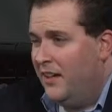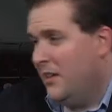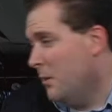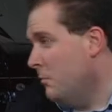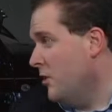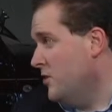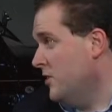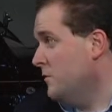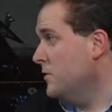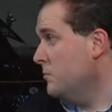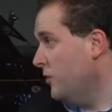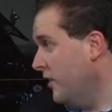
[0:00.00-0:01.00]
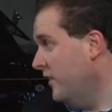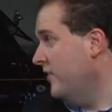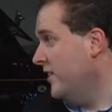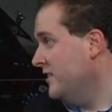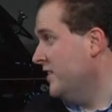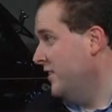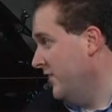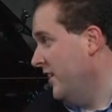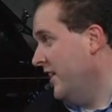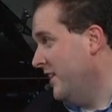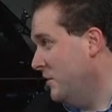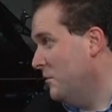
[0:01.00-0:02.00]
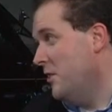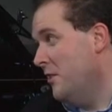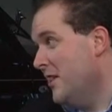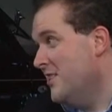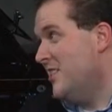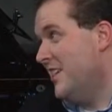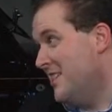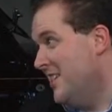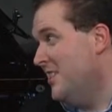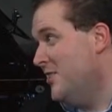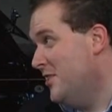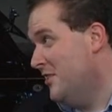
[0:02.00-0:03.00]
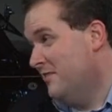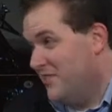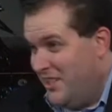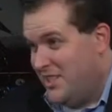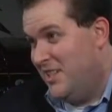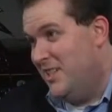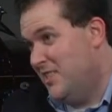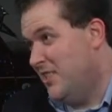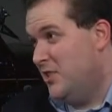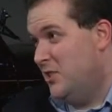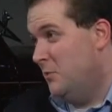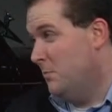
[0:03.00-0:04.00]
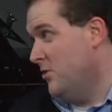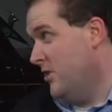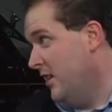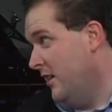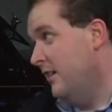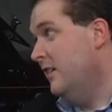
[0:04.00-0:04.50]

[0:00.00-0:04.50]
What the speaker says: narrow margin. This was a pretty convincing defeat. I think when you get 60 to 62%,